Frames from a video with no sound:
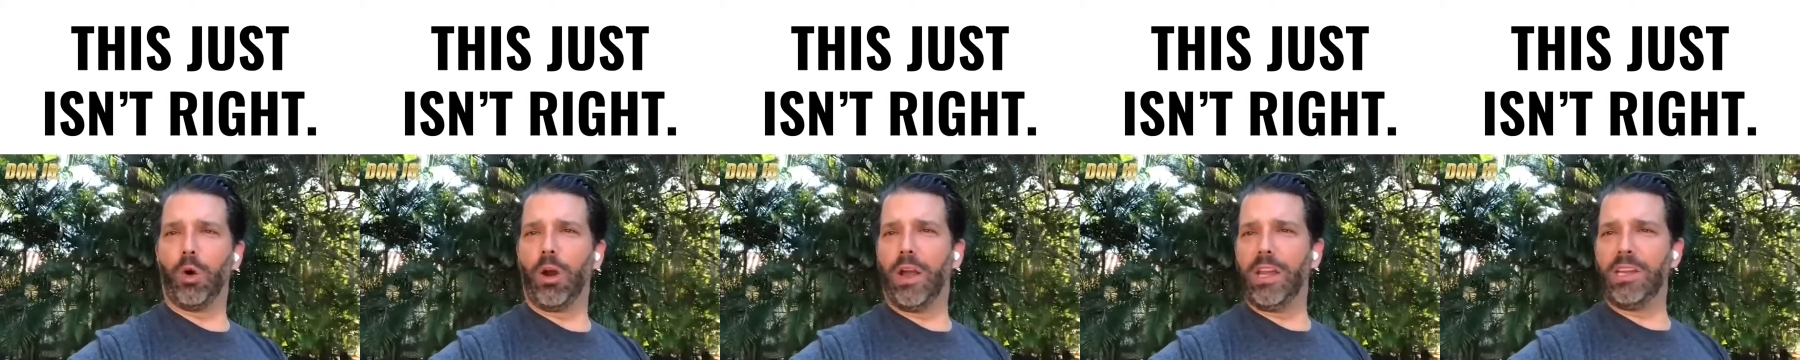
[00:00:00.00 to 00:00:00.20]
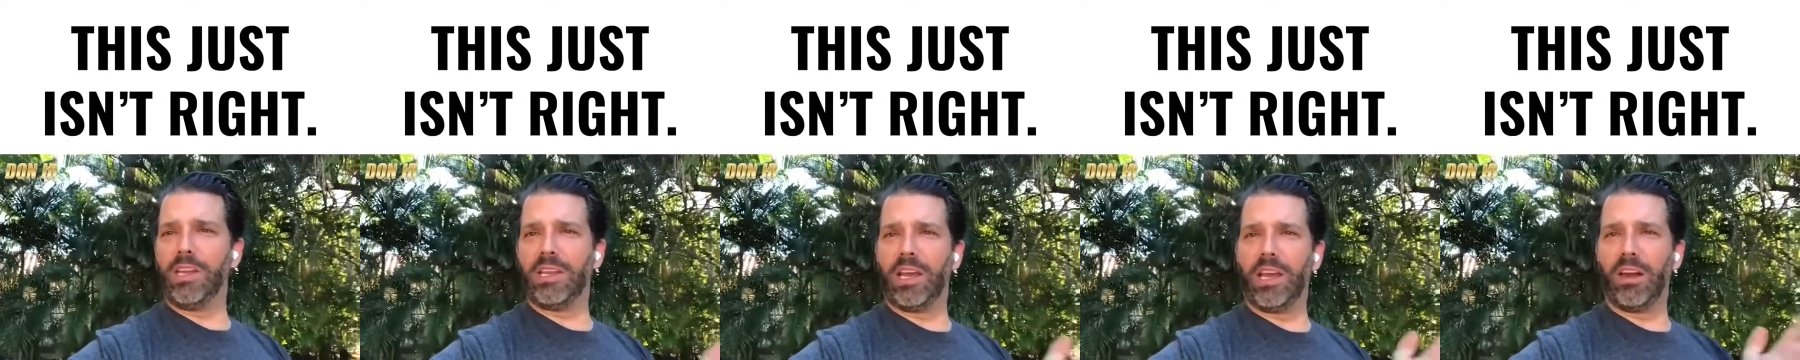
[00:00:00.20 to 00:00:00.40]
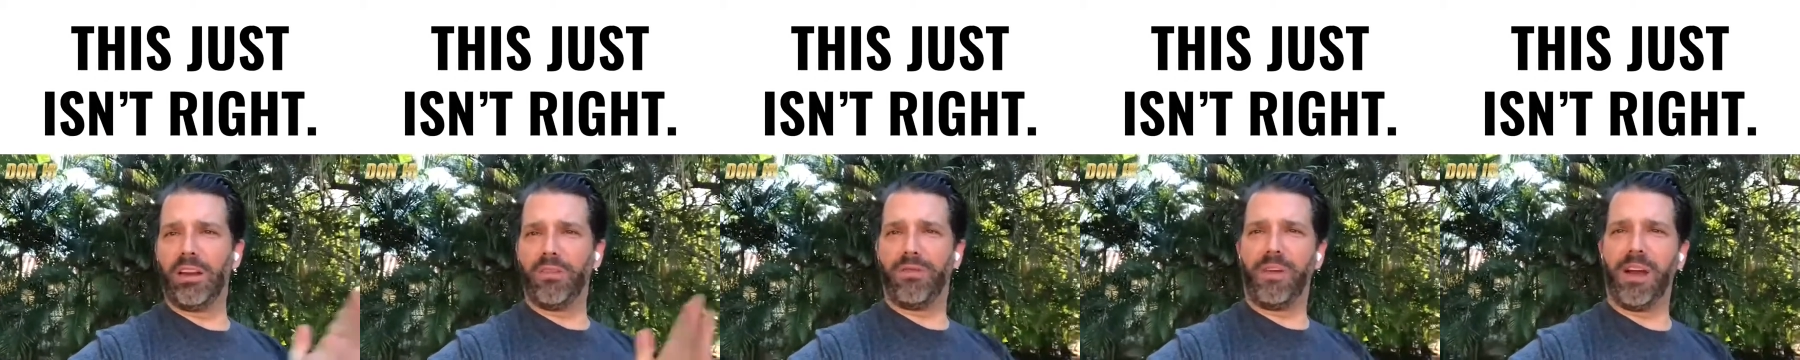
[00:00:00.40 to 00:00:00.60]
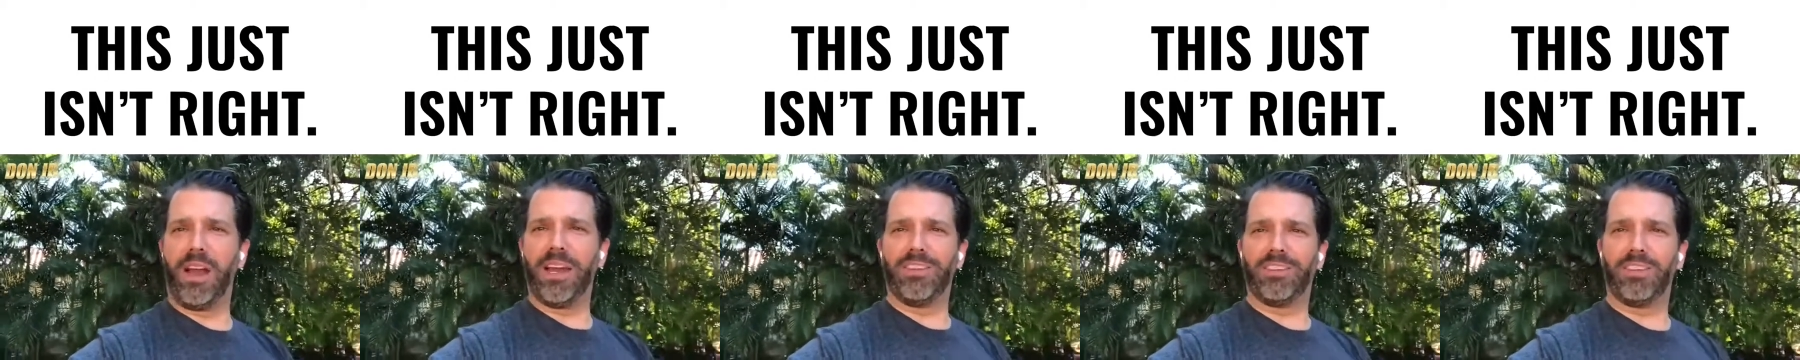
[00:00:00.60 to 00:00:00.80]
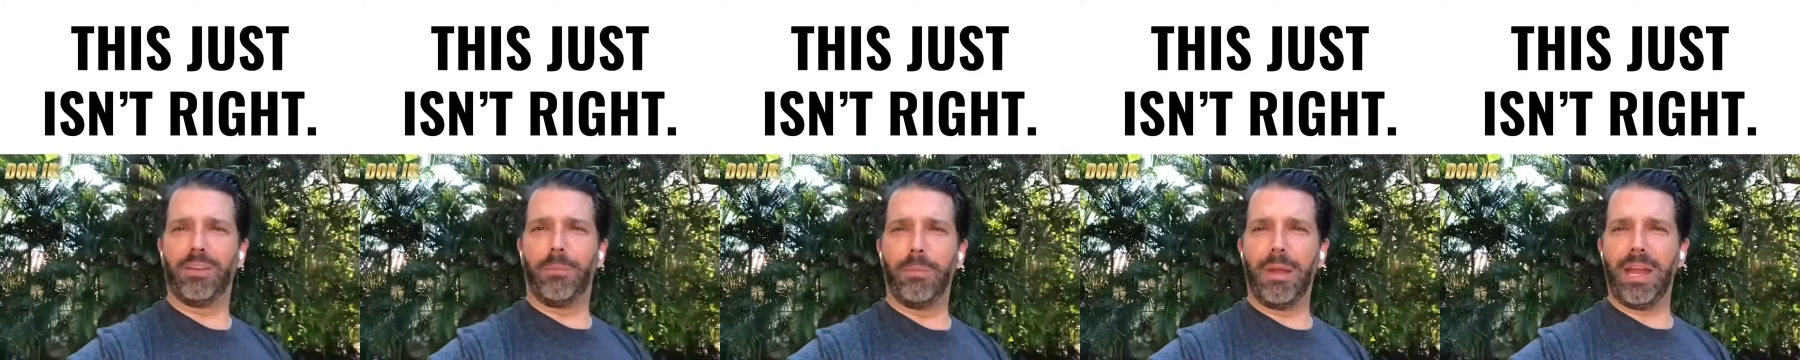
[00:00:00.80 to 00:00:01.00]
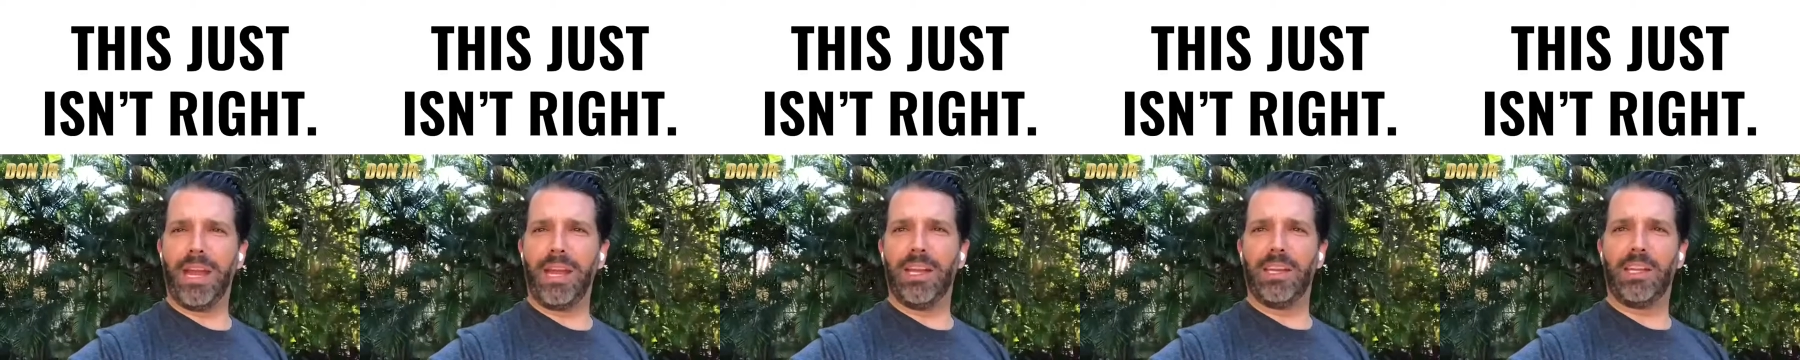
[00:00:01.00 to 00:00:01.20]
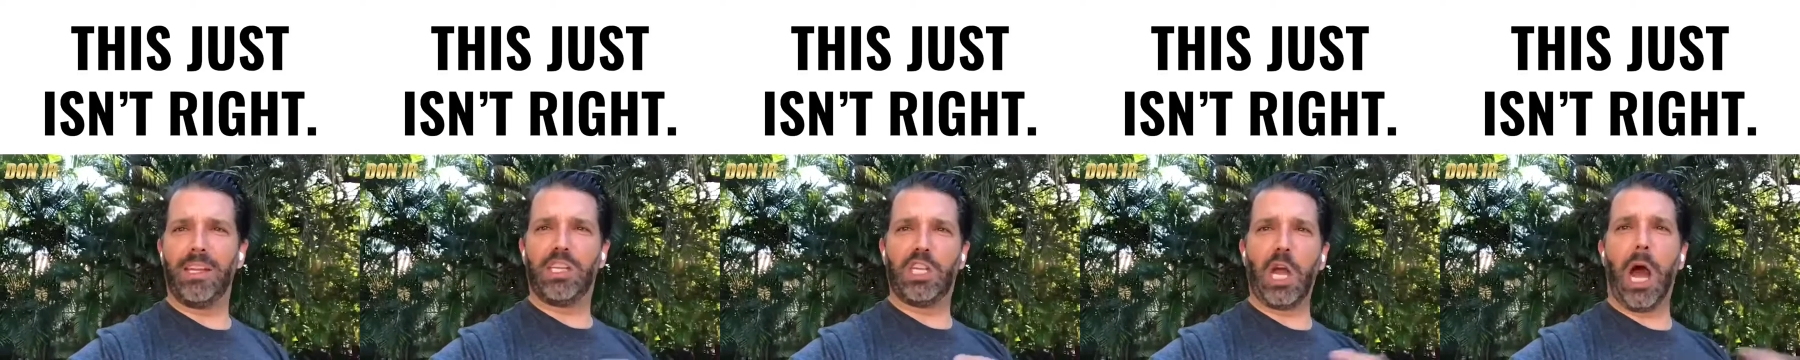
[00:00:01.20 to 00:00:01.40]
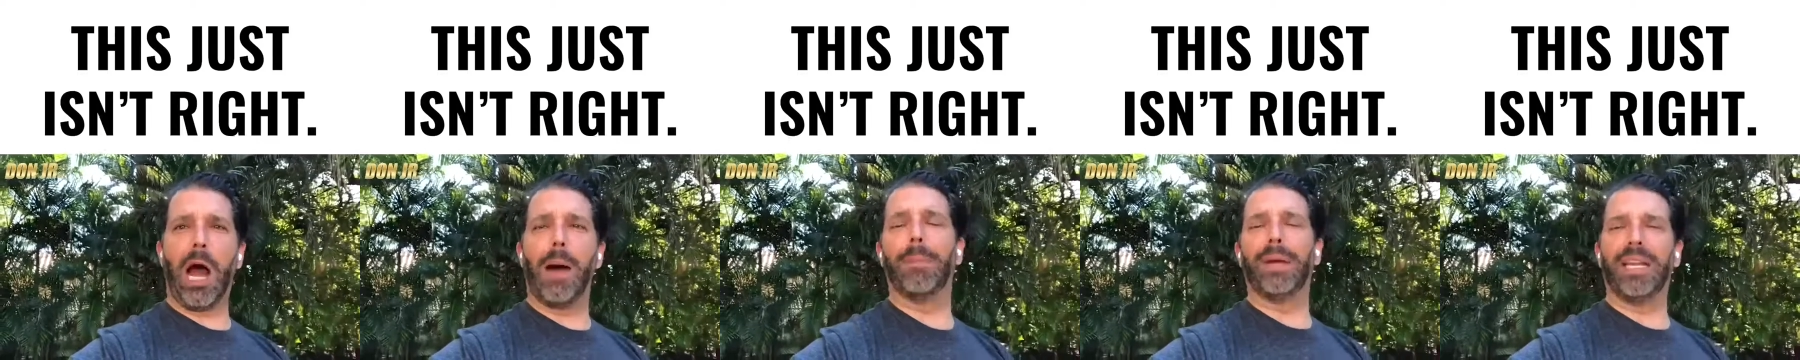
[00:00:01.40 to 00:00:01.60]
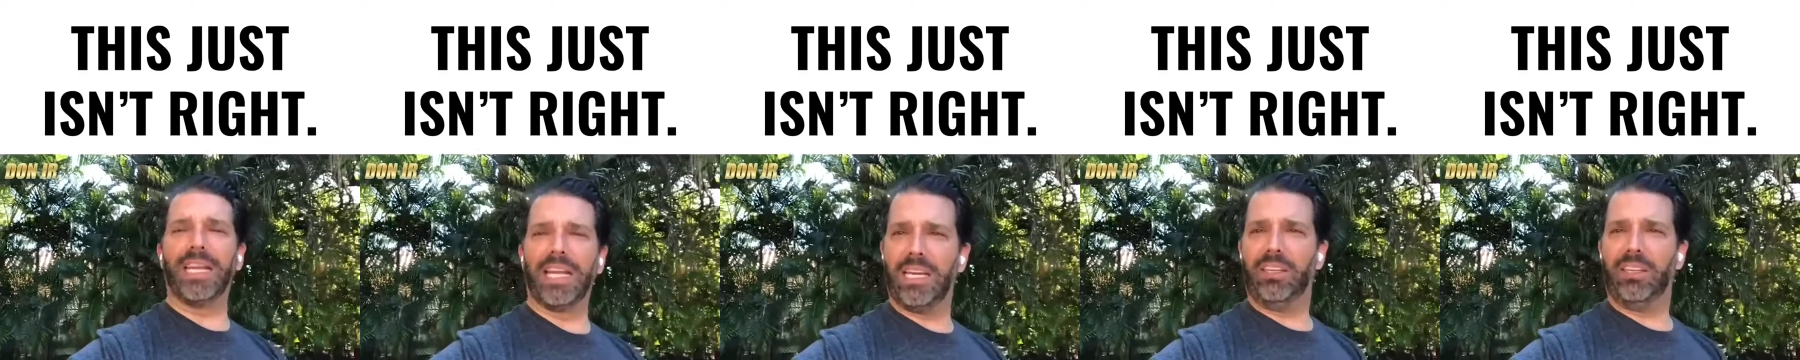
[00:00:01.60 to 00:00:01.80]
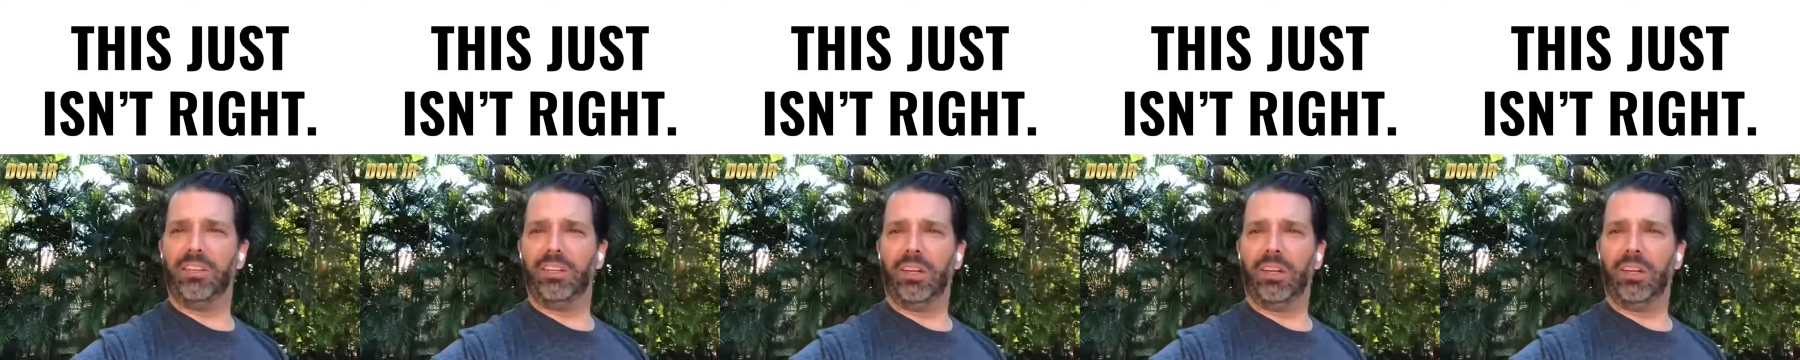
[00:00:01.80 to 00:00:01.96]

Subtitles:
identified as a man dominate